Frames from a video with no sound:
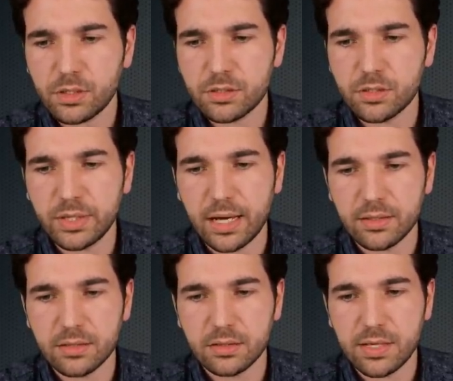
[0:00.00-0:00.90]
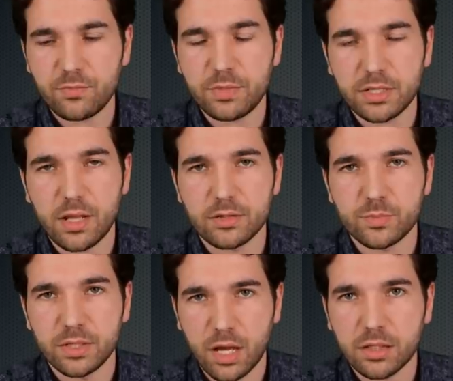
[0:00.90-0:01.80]
So yeah, the $7 billion
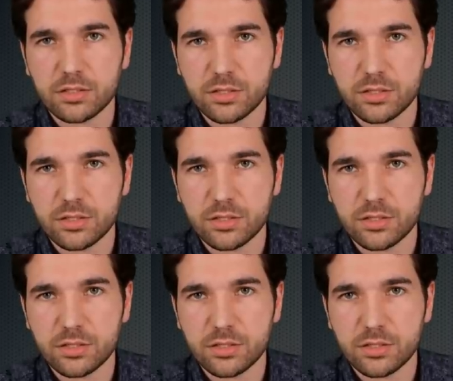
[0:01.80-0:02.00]
belongs